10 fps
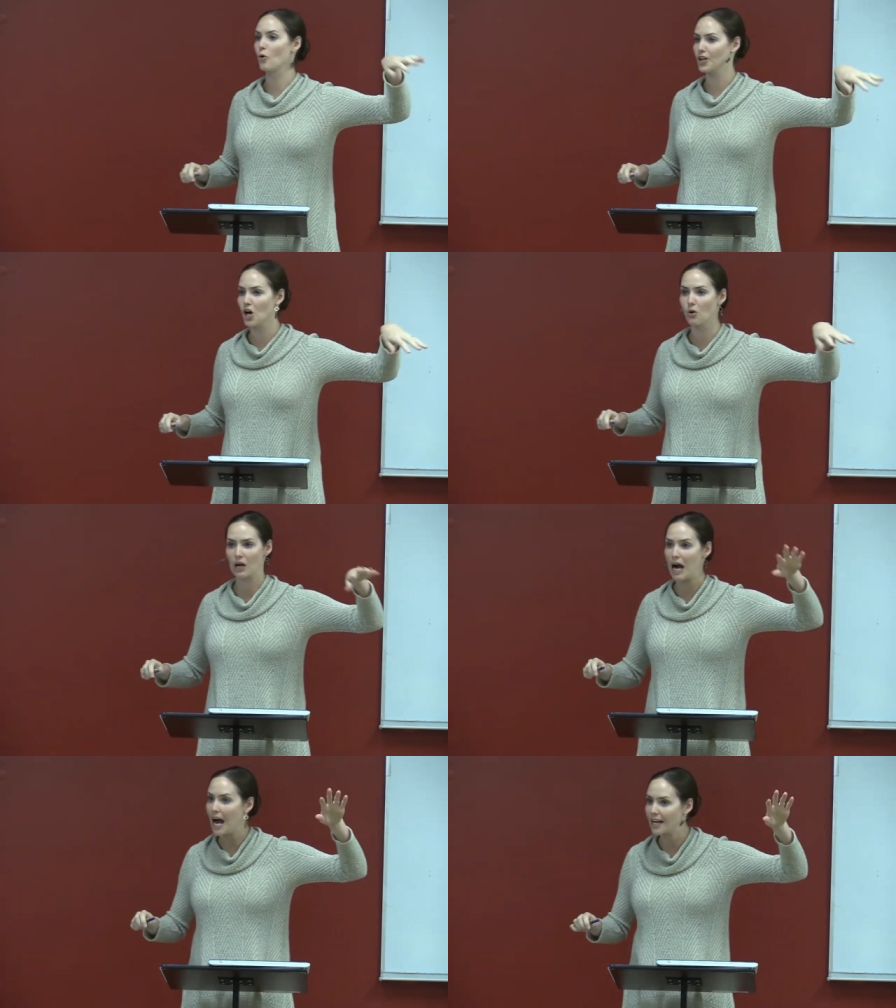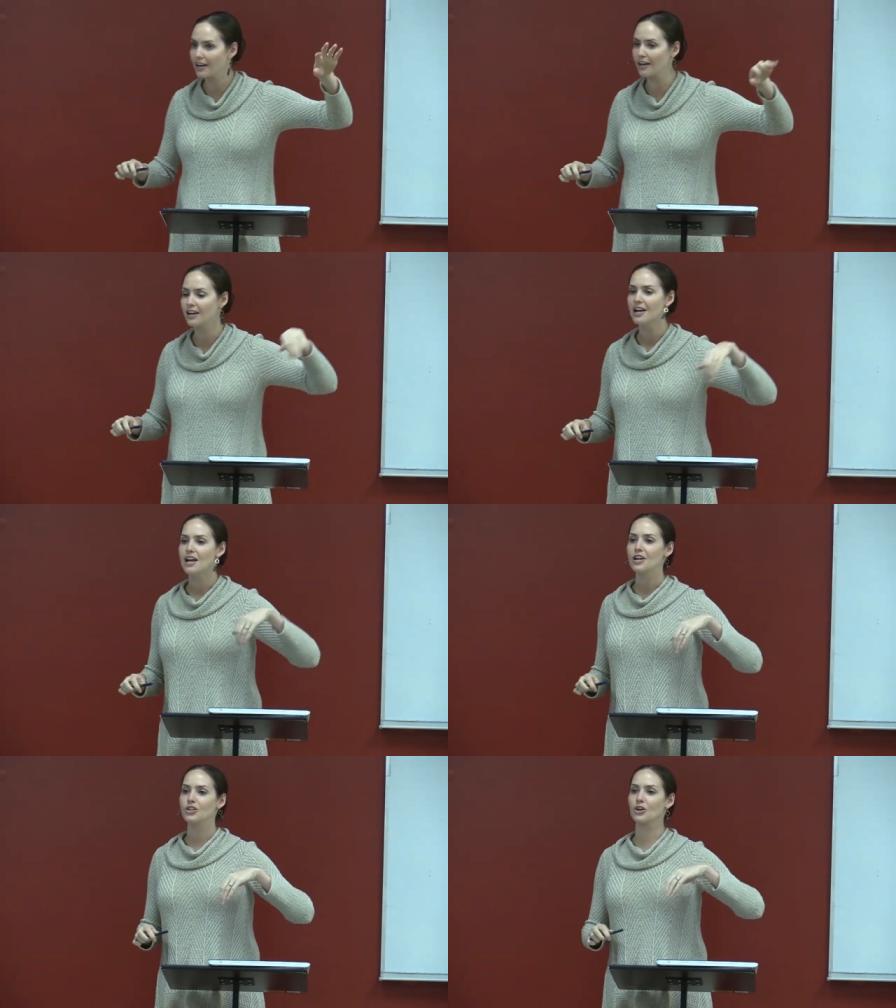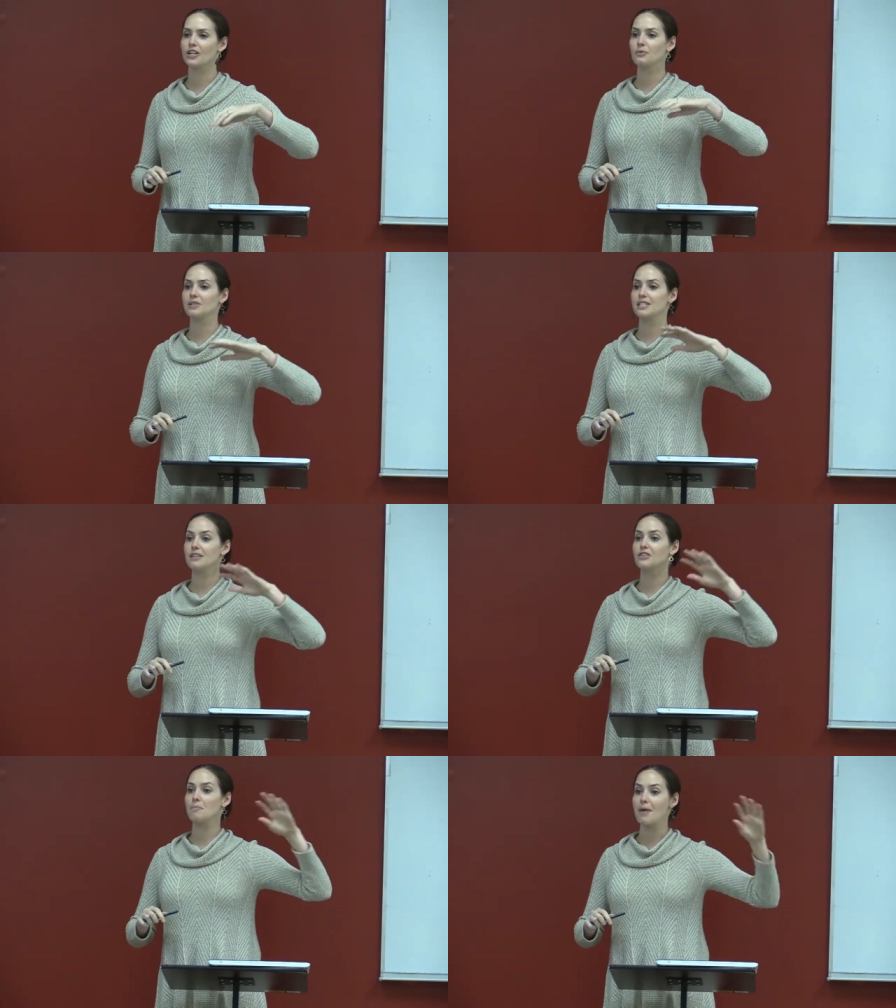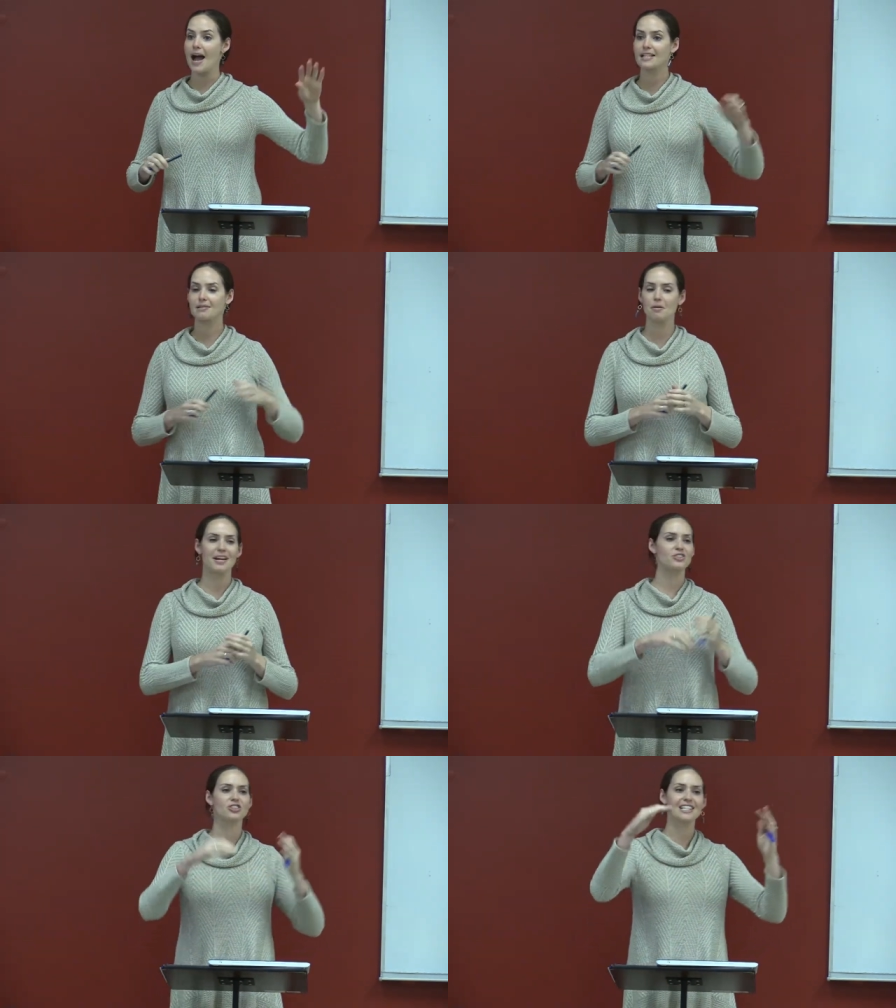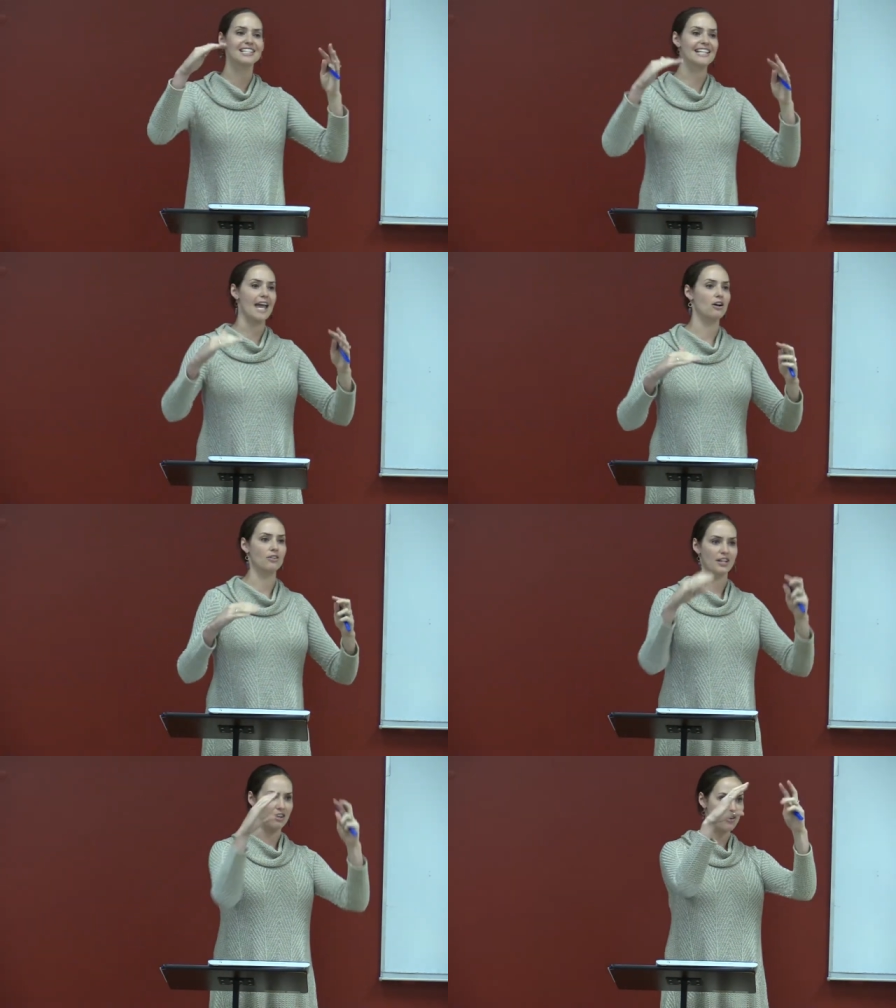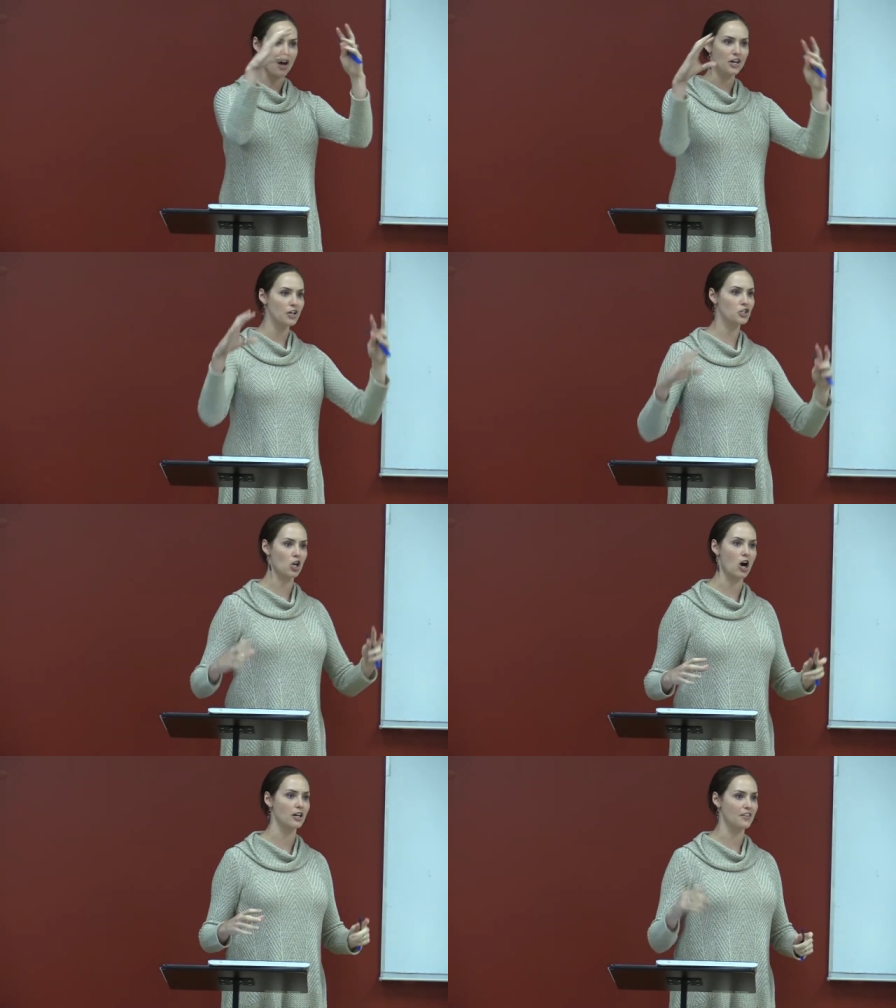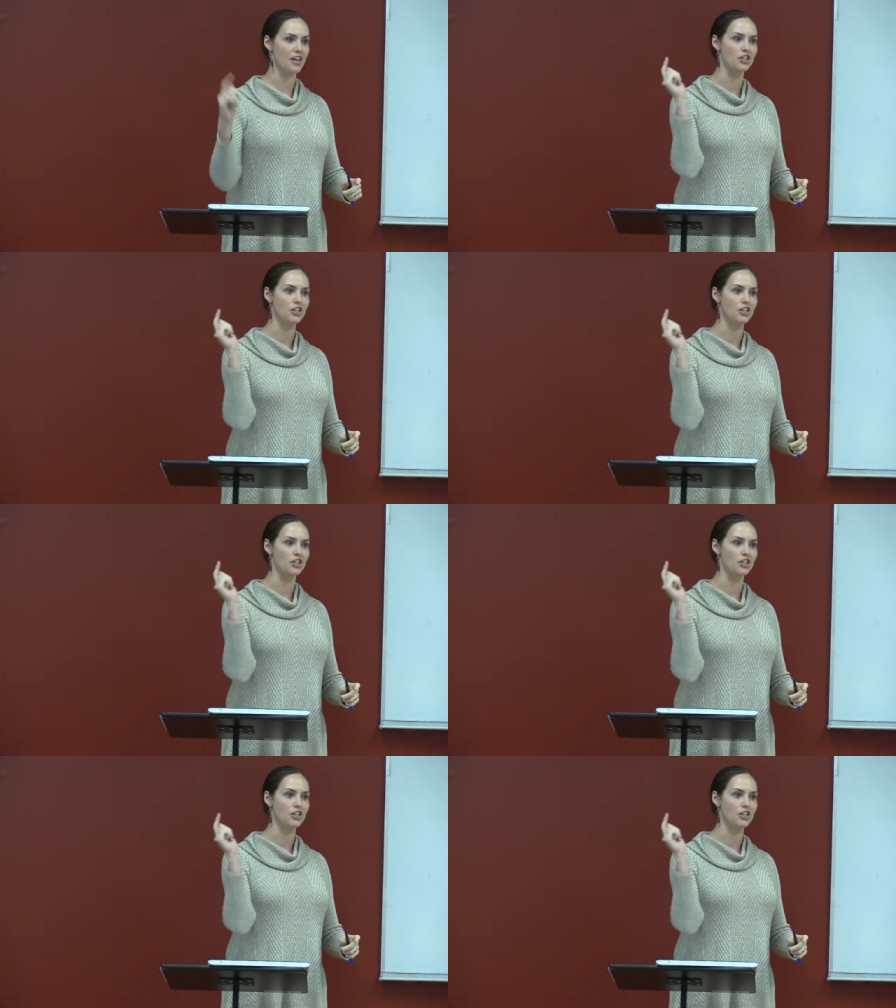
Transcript: point oh or higher, you're gonna receive the maximum, and it's just a scale. Like they've got it on a chart and